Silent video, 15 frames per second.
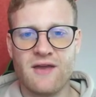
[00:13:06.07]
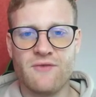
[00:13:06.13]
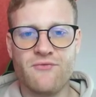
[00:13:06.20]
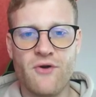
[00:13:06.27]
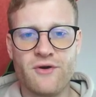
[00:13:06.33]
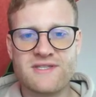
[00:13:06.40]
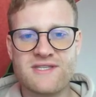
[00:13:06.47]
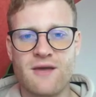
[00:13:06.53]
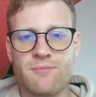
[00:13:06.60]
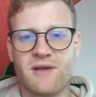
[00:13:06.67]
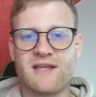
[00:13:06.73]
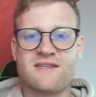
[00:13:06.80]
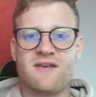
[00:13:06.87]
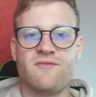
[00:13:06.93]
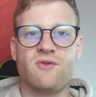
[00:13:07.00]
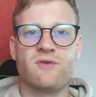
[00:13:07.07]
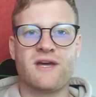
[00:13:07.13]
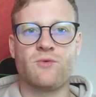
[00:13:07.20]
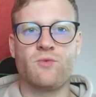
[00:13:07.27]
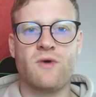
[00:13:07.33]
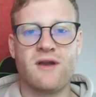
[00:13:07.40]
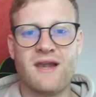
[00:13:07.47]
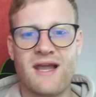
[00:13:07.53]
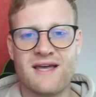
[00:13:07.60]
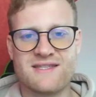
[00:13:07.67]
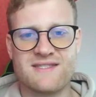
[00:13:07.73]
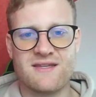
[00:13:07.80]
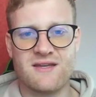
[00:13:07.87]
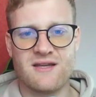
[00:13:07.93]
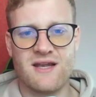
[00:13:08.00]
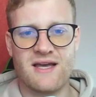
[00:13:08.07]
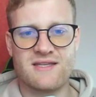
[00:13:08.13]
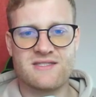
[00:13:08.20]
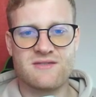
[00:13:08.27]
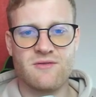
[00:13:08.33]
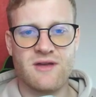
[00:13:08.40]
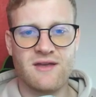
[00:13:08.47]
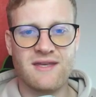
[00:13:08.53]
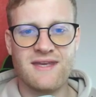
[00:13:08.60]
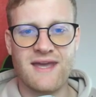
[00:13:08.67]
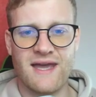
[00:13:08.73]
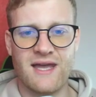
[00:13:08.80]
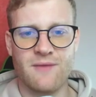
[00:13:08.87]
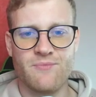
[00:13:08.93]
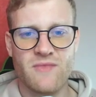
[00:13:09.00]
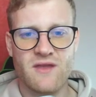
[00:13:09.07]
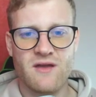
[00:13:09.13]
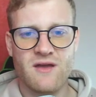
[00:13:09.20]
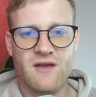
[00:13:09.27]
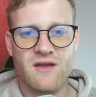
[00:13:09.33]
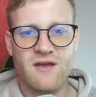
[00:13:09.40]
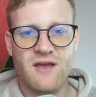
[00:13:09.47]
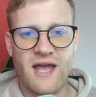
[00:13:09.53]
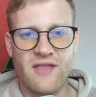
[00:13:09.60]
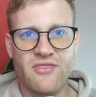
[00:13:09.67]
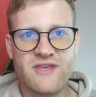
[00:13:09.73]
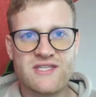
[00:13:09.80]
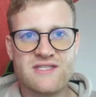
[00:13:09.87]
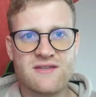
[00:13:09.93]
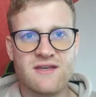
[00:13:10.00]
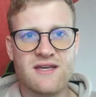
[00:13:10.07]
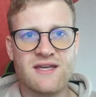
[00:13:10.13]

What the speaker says: And for example, let's have a look at one last EA. And this